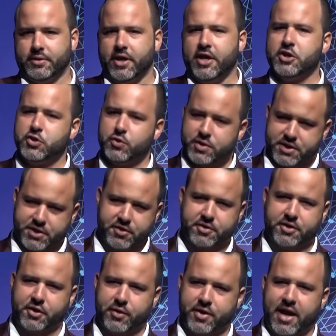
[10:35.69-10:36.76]
And to a certain
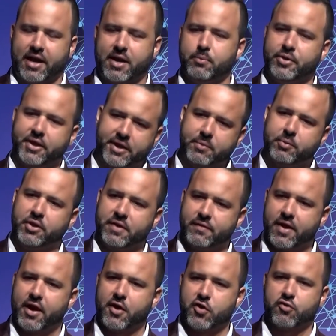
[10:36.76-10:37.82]
degree, I completely believe
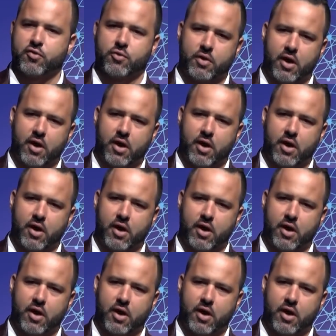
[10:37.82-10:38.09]
that is true.